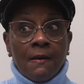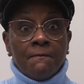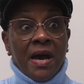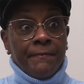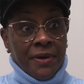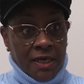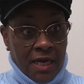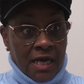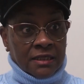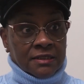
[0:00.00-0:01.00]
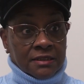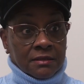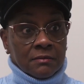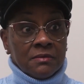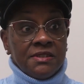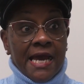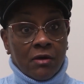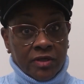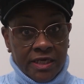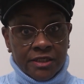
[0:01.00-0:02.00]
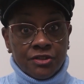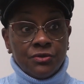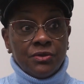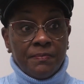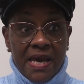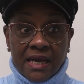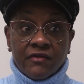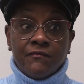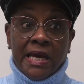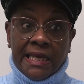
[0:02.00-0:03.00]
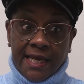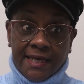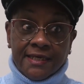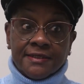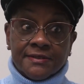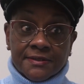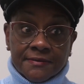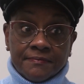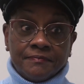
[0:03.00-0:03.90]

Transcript: my buttocks, down into the back of my legs.